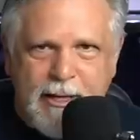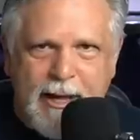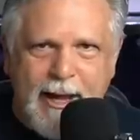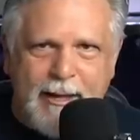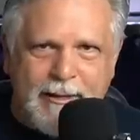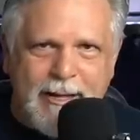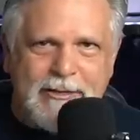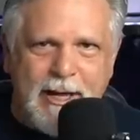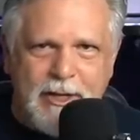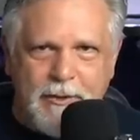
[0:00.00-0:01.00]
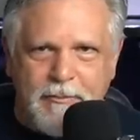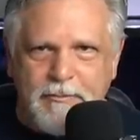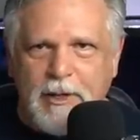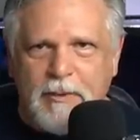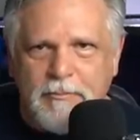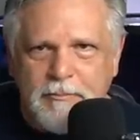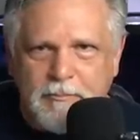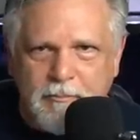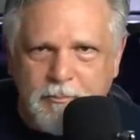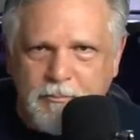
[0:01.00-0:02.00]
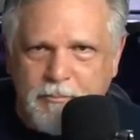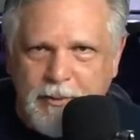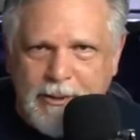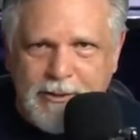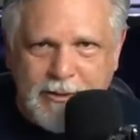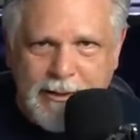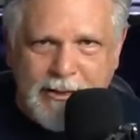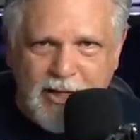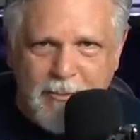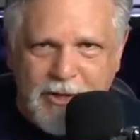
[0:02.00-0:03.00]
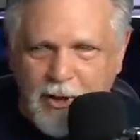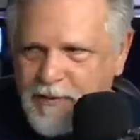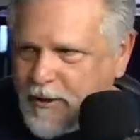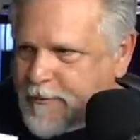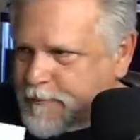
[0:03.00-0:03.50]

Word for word: and that's how you, you know, that's how you make your living.